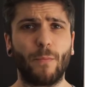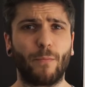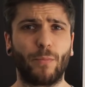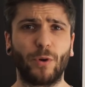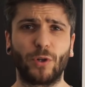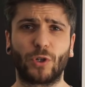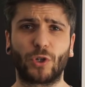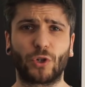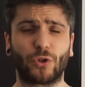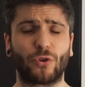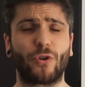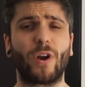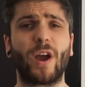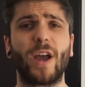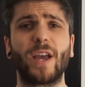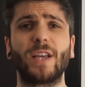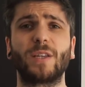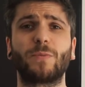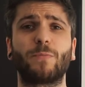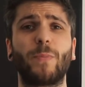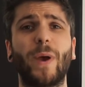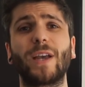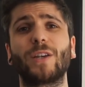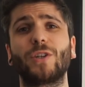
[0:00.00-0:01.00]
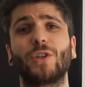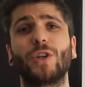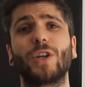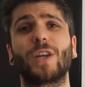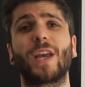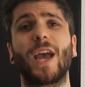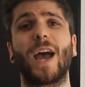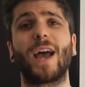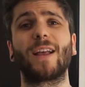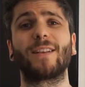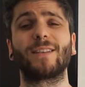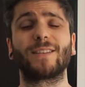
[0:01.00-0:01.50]
But try as best you
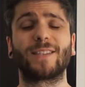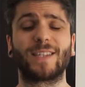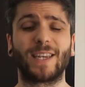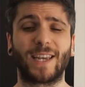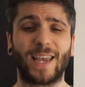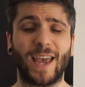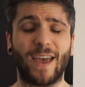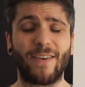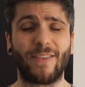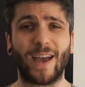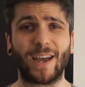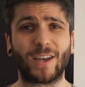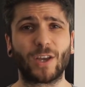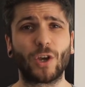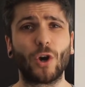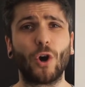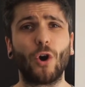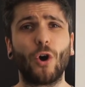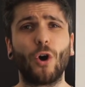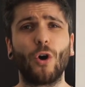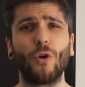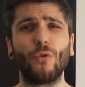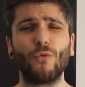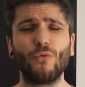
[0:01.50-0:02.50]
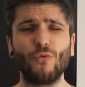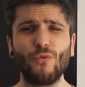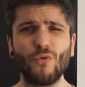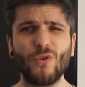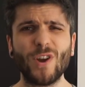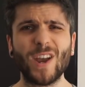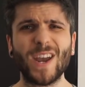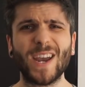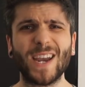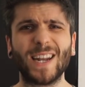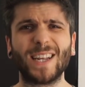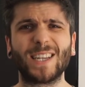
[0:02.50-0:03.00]
can to get that core
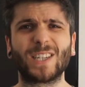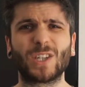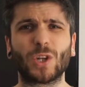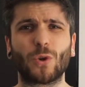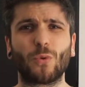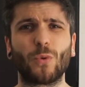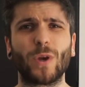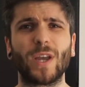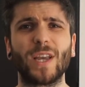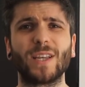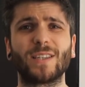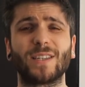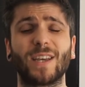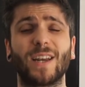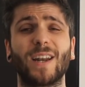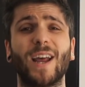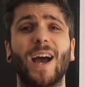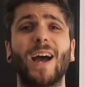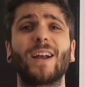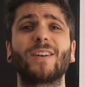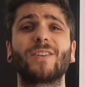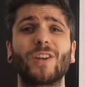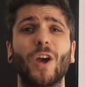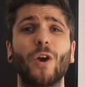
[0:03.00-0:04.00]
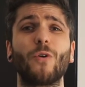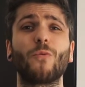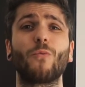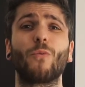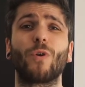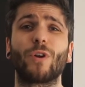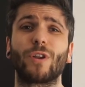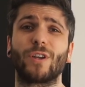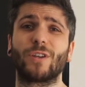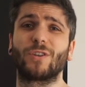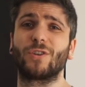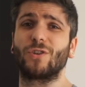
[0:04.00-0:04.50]
really squeezing. I don't
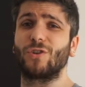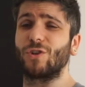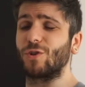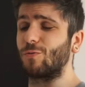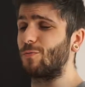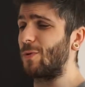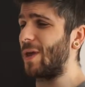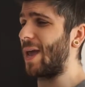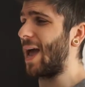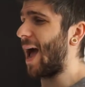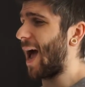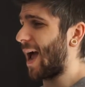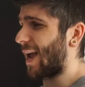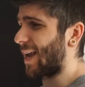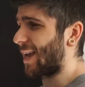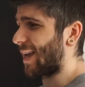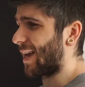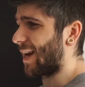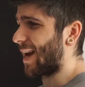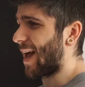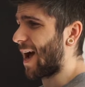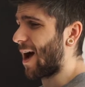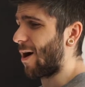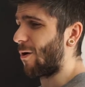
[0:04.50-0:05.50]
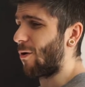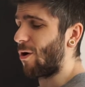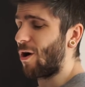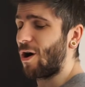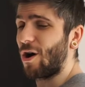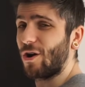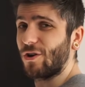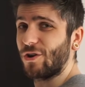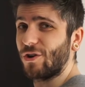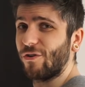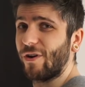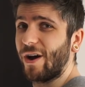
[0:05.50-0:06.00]
want you to just be hanging out
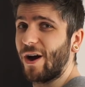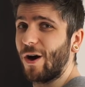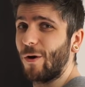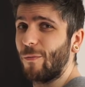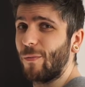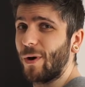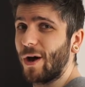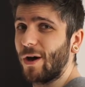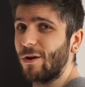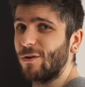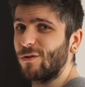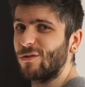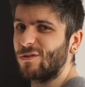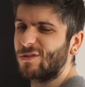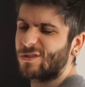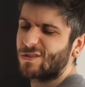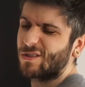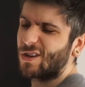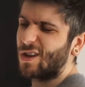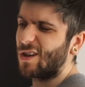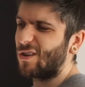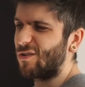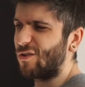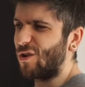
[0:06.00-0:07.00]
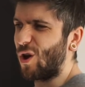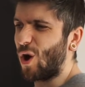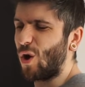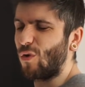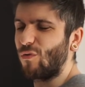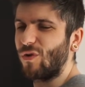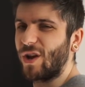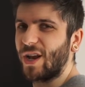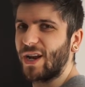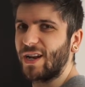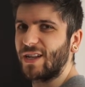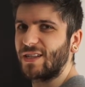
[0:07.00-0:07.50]
on your elbows,
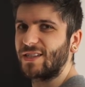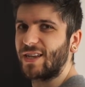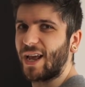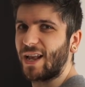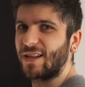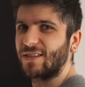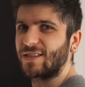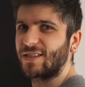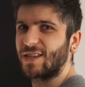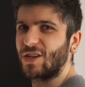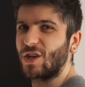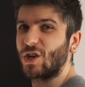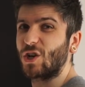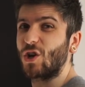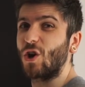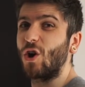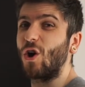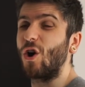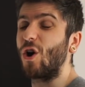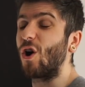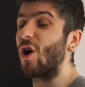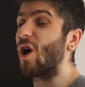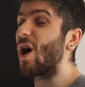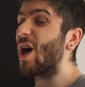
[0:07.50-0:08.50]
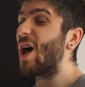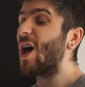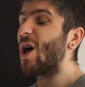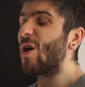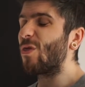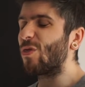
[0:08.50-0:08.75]
not really tensing your core.